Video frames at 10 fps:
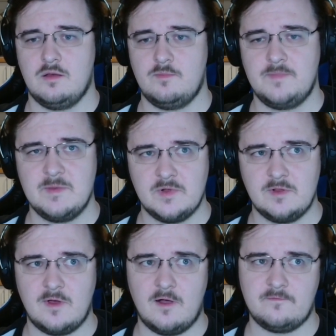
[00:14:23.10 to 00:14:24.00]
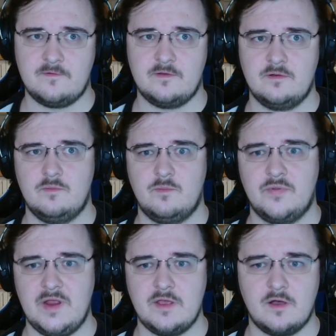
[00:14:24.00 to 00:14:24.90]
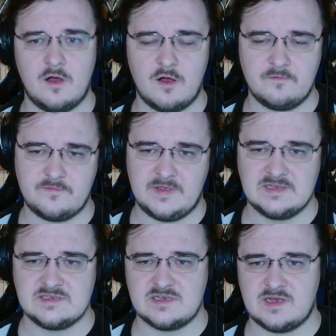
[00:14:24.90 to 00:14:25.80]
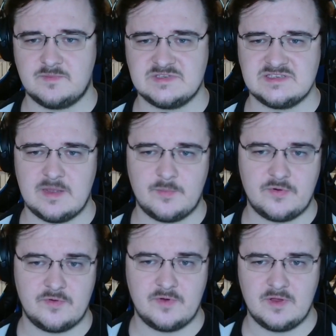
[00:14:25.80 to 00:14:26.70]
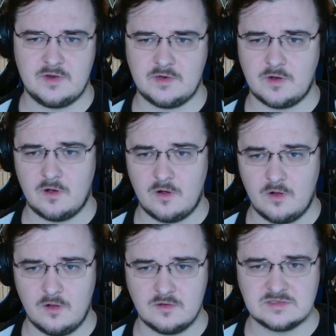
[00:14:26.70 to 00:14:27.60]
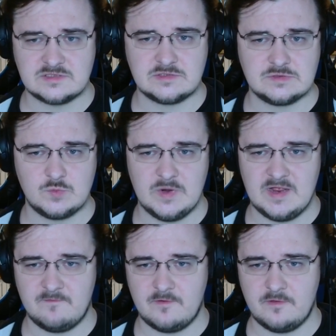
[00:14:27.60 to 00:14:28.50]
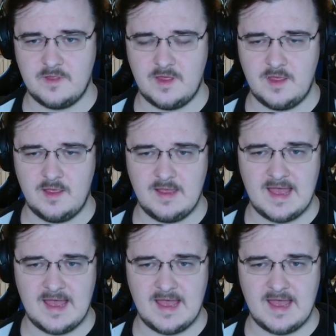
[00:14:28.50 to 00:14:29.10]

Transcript: people often break off and set up separate calls whenever they